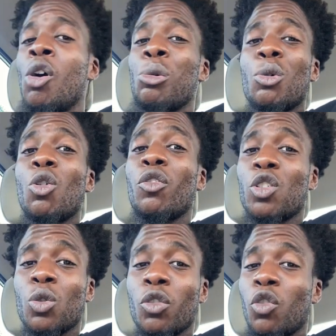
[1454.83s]
We're going for
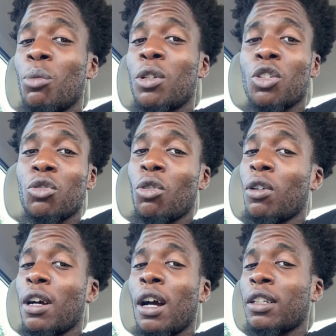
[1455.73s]
24 minutes
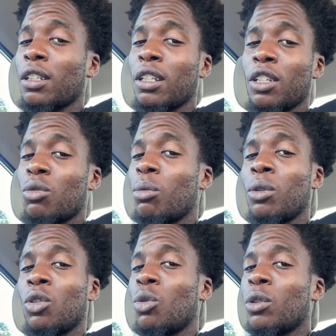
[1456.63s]
strong, guys. Like, this is what we
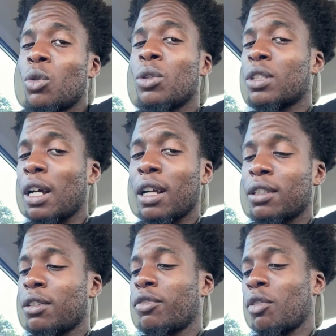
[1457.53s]
do. We do this
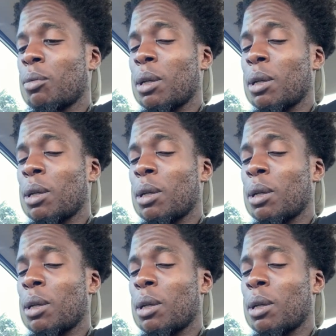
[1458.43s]
content, feel me?